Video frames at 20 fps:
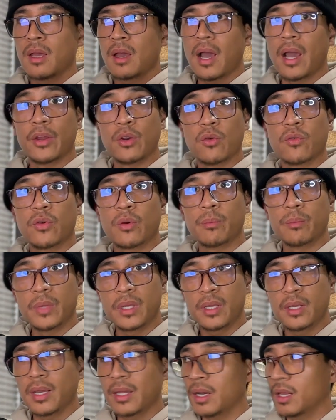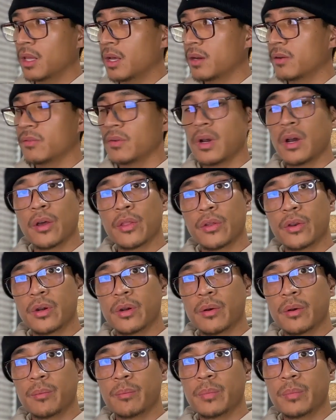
I know for me and a lot of other